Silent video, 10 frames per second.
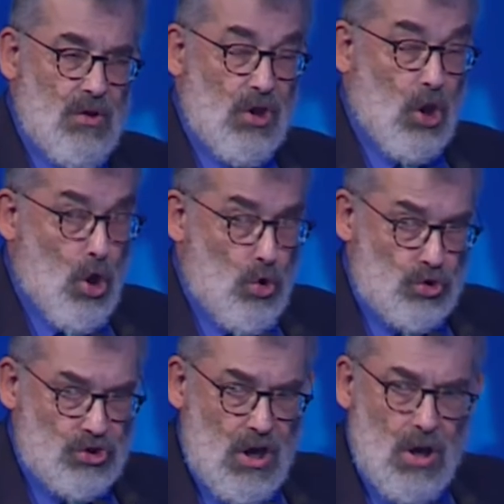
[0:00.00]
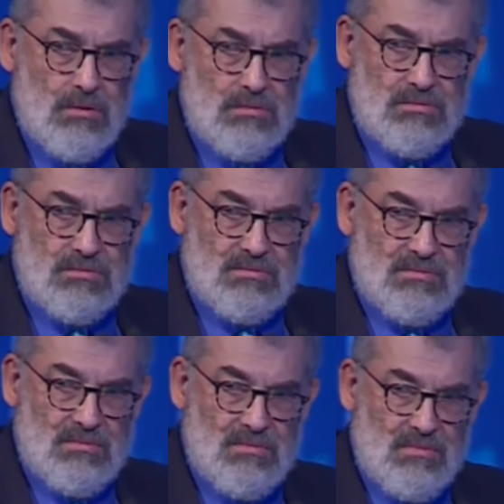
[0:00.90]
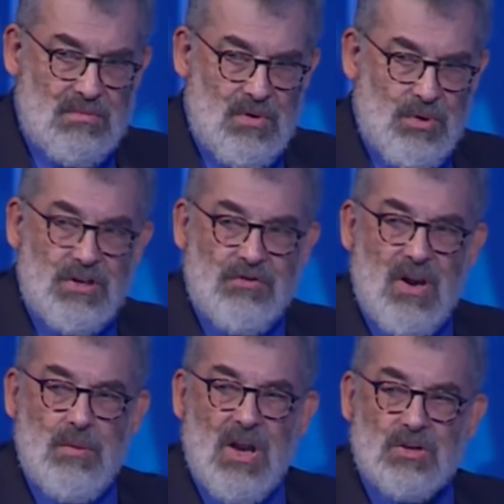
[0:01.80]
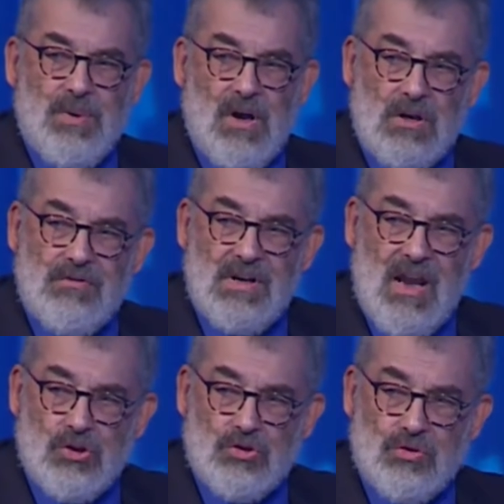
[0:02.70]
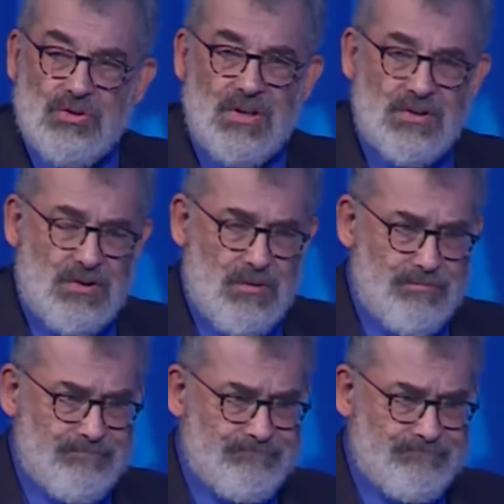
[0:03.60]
the culture, which is very much part of a natural system.